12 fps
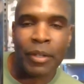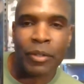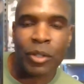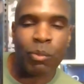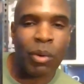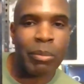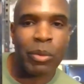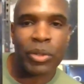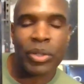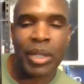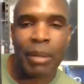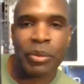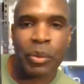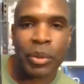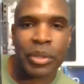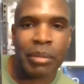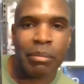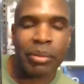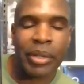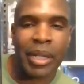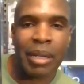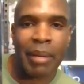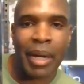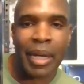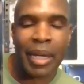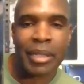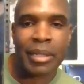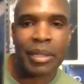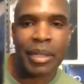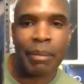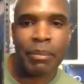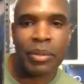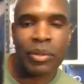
Just one more step towards completing my Accept